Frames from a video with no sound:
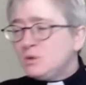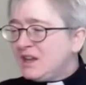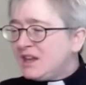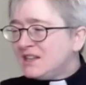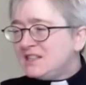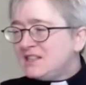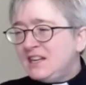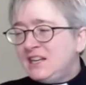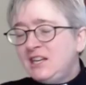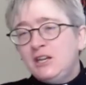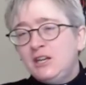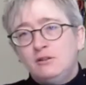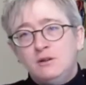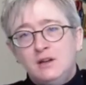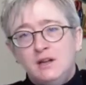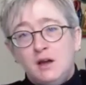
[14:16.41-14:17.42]

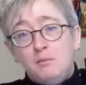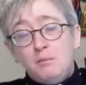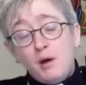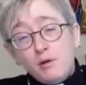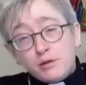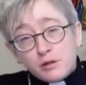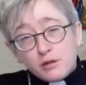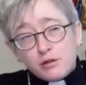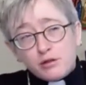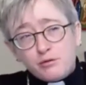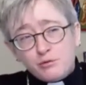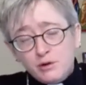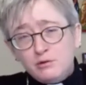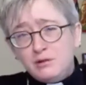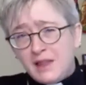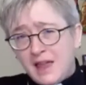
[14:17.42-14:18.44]
continue both
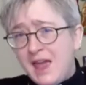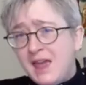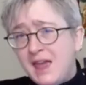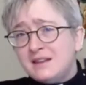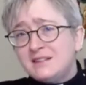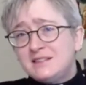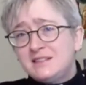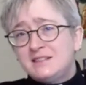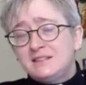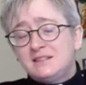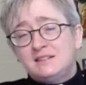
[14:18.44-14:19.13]
through Lent,